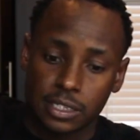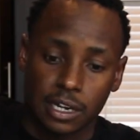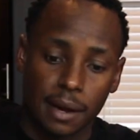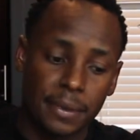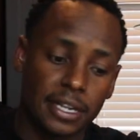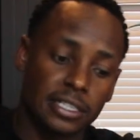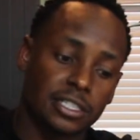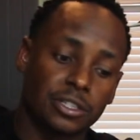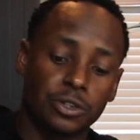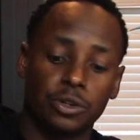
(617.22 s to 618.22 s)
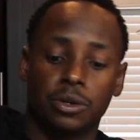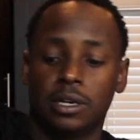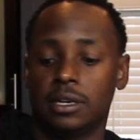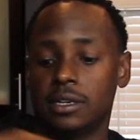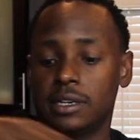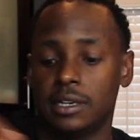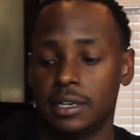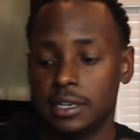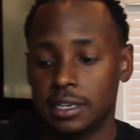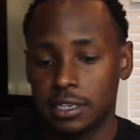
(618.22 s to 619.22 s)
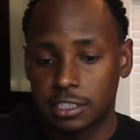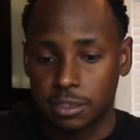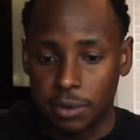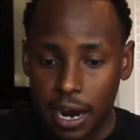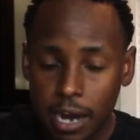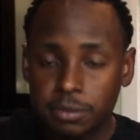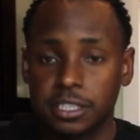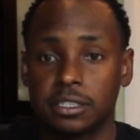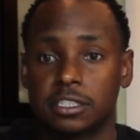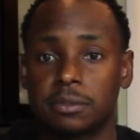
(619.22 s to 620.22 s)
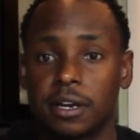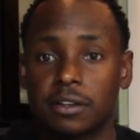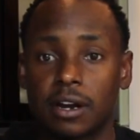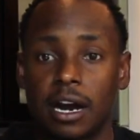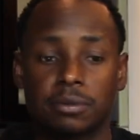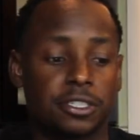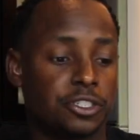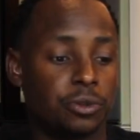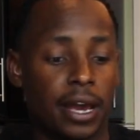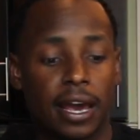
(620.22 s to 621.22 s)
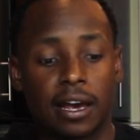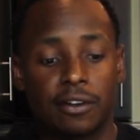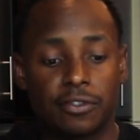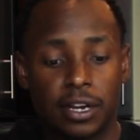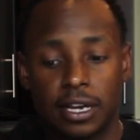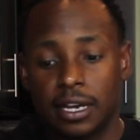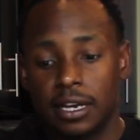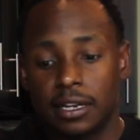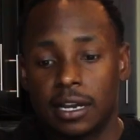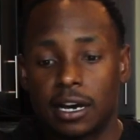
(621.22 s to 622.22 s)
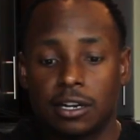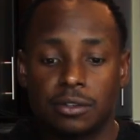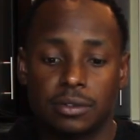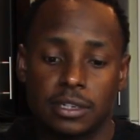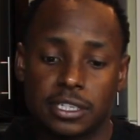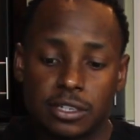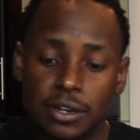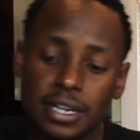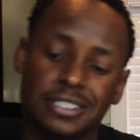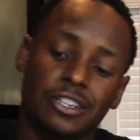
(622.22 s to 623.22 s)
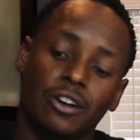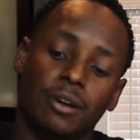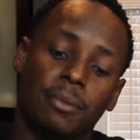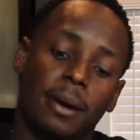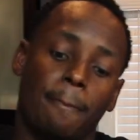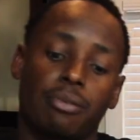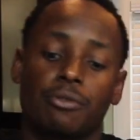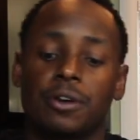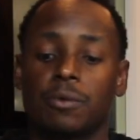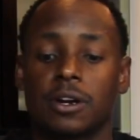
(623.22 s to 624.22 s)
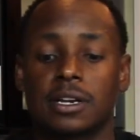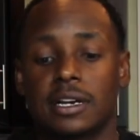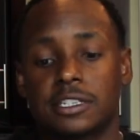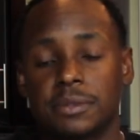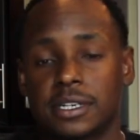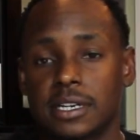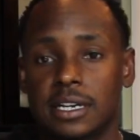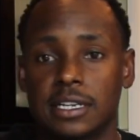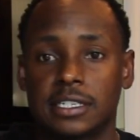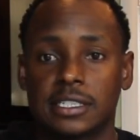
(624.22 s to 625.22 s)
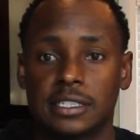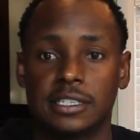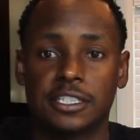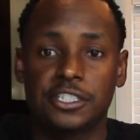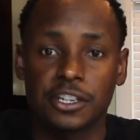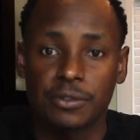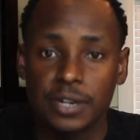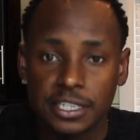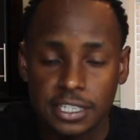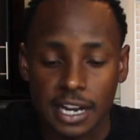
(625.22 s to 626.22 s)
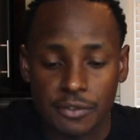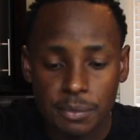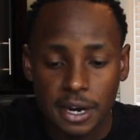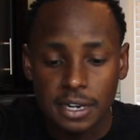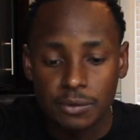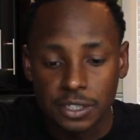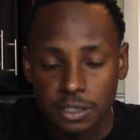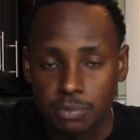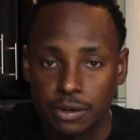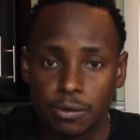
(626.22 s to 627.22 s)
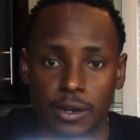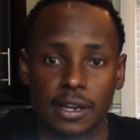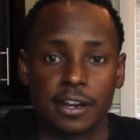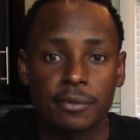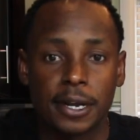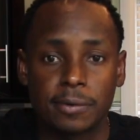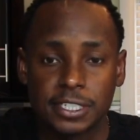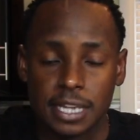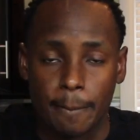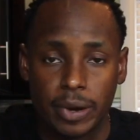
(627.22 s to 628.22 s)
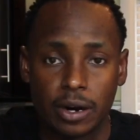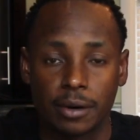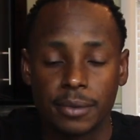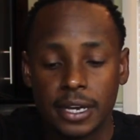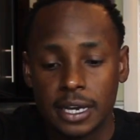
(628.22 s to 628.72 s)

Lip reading: coming into some options, some other options you have. Now, let's go ahead and talk about pre-workouts, because this generation, everybody wants a pre-workout. Everybody wants that pump.